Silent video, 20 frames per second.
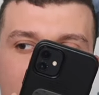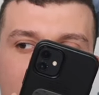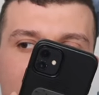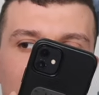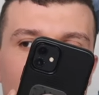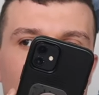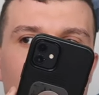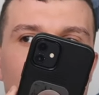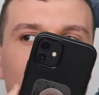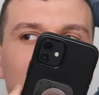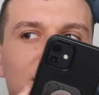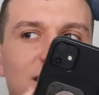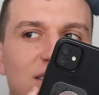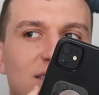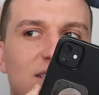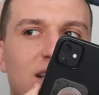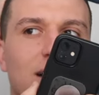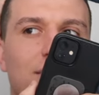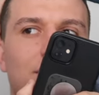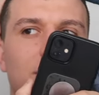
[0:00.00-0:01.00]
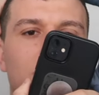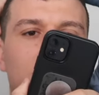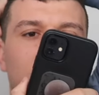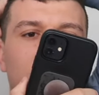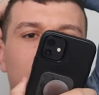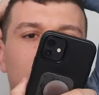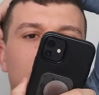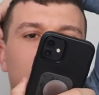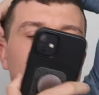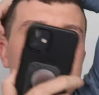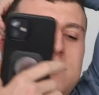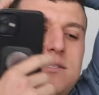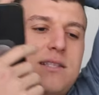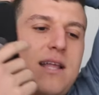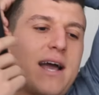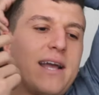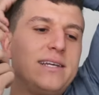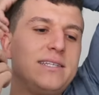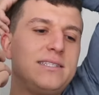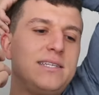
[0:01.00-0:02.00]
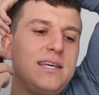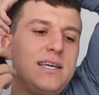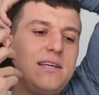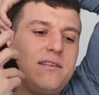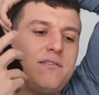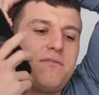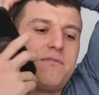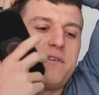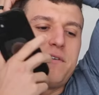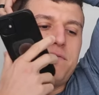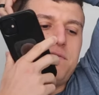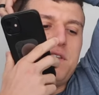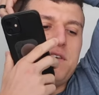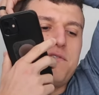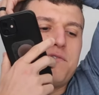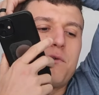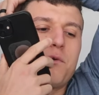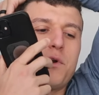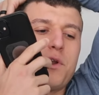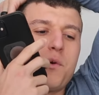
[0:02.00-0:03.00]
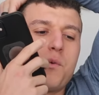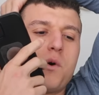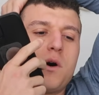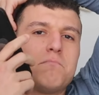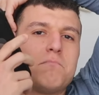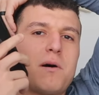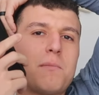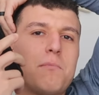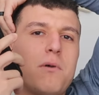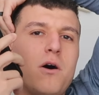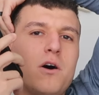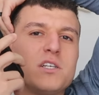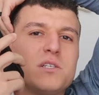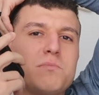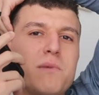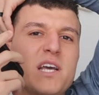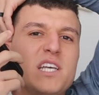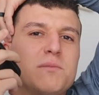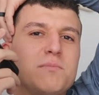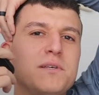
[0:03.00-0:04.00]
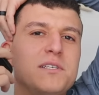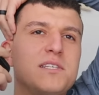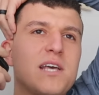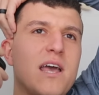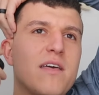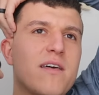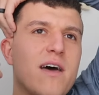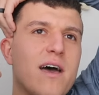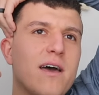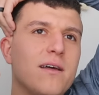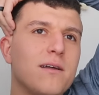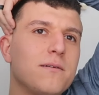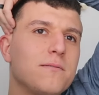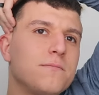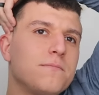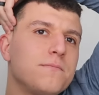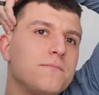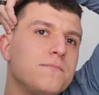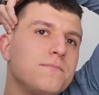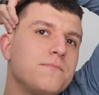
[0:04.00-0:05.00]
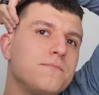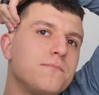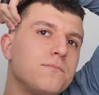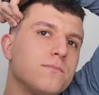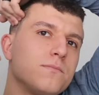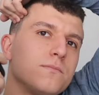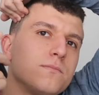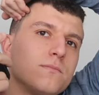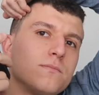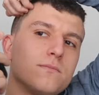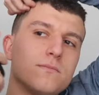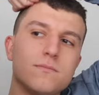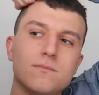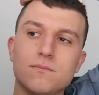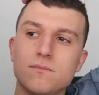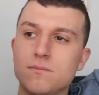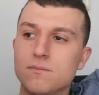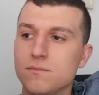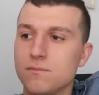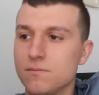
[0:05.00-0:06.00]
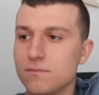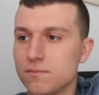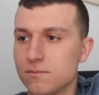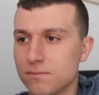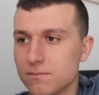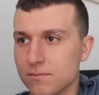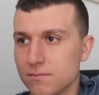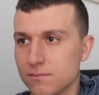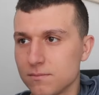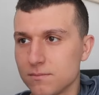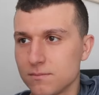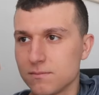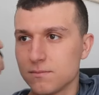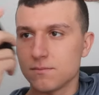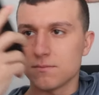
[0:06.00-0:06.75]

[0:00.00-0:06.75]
you my license number. It's 195041. My boss makes me say that. Can you just text